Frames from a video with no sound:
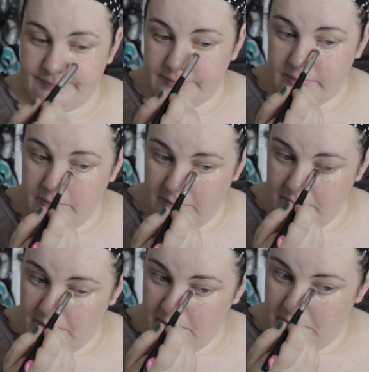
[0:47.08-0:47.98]

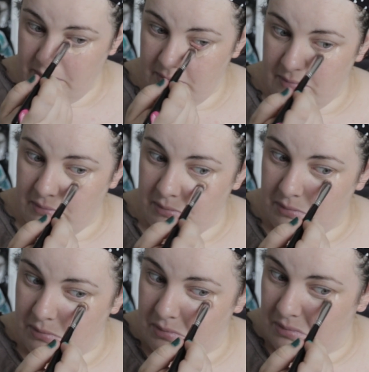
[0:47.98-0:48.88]

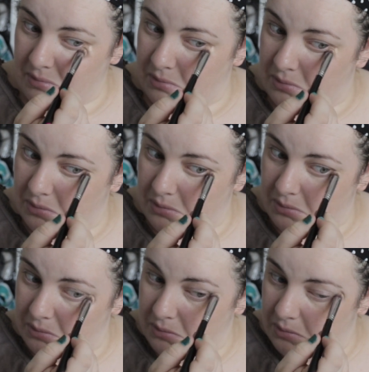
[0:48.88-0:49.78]

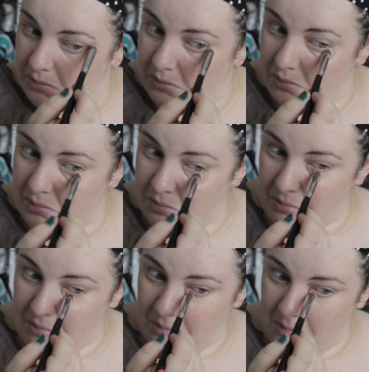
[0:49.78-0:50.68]

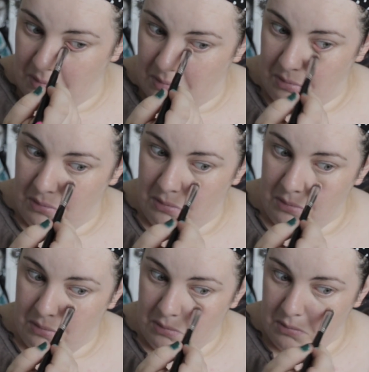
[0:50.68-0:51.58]

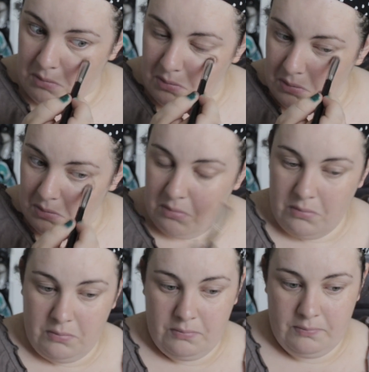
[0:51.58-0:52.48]

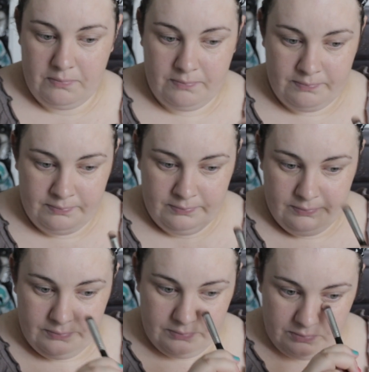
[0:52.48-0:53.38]

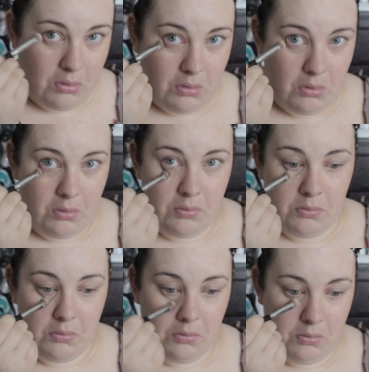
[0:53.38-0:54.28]

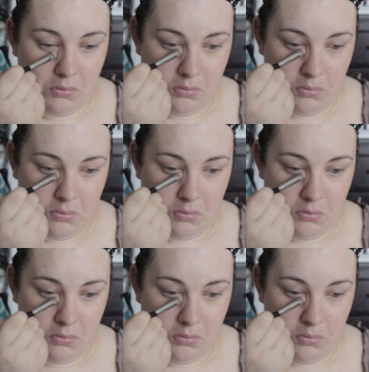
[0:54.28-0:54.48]
No one is speaking in this clip.